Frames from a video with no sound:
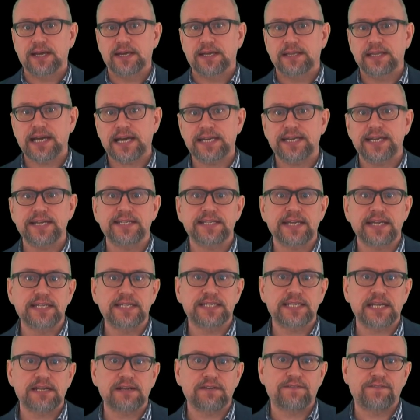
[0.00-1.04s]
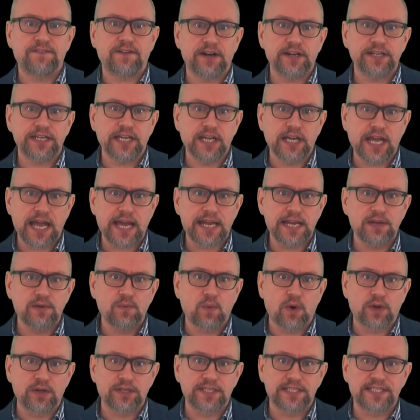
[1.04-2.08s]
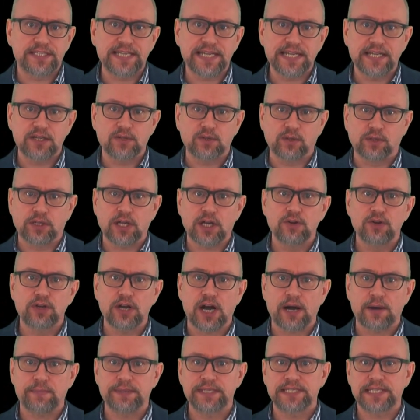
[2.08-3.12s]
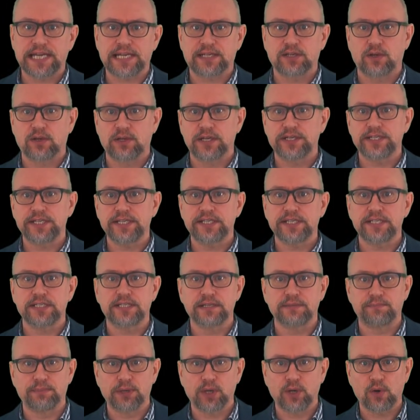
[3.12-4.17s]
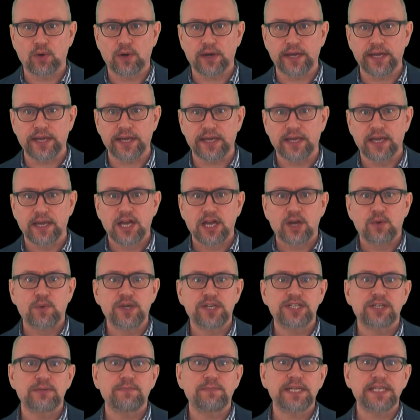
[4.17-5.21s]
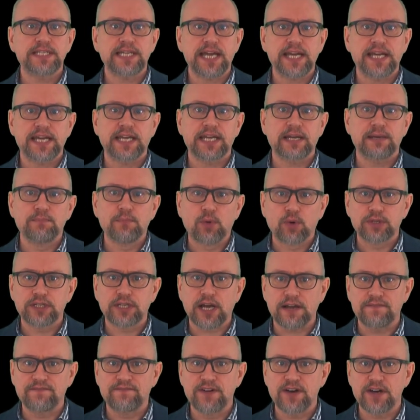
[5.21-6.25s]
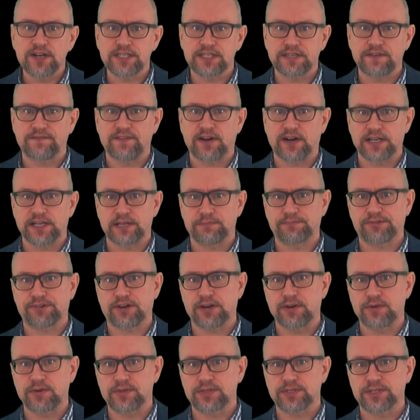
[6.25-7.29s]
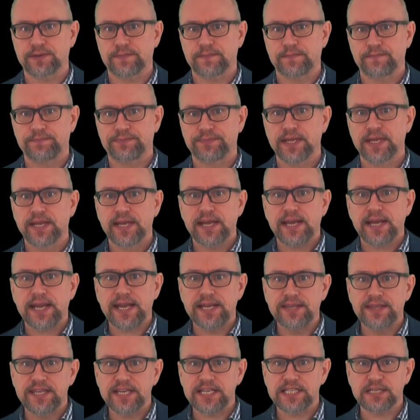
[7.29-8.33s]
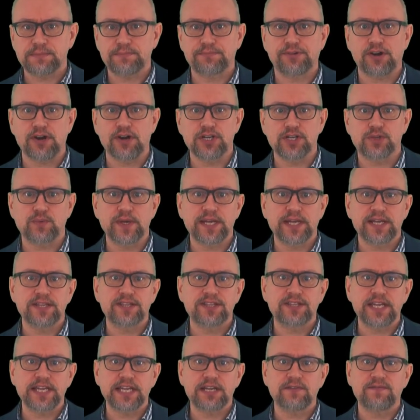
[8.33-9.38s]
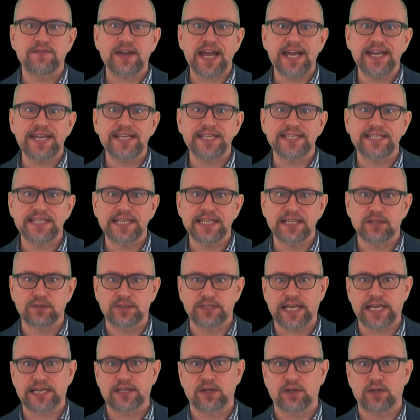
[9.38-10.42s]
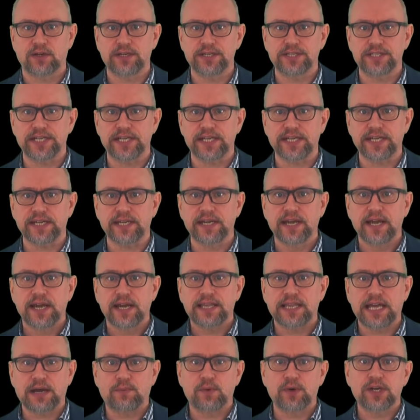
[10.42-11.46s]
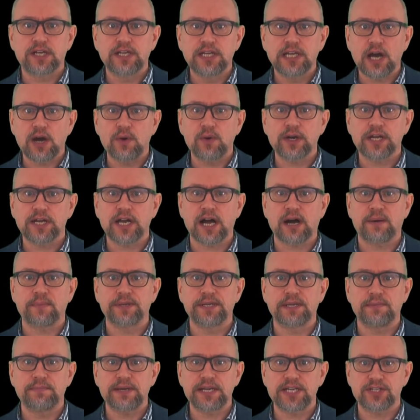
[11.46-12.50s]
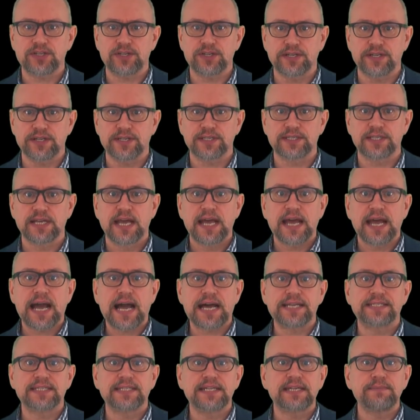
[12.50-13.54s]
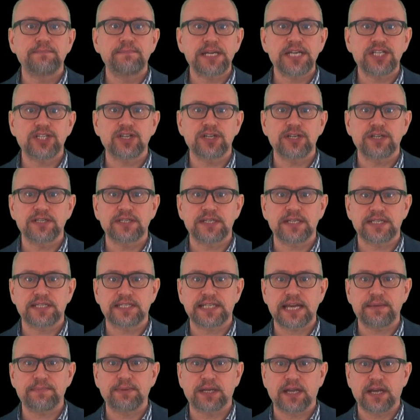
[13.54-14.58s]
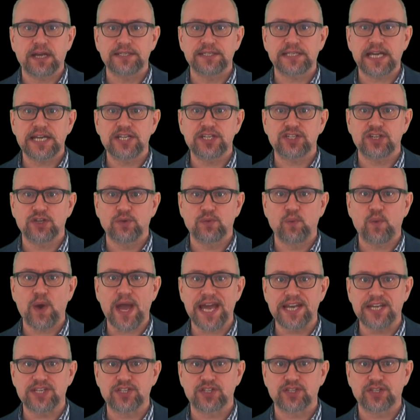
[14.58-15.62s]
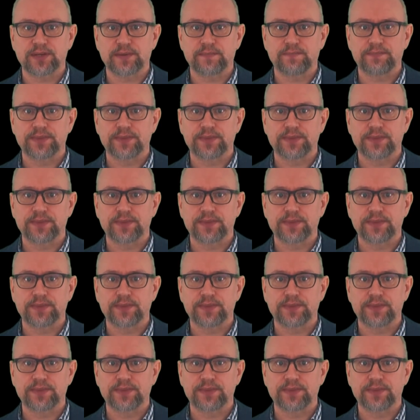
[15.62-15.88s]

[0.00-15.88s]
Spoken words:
That is, instead of finding any one single low-carbon technology to deploy, we should be taking a more diversified approach. In this approach, we can think of any single technology that would lower carbon emissions as an emissions stabilization wedge,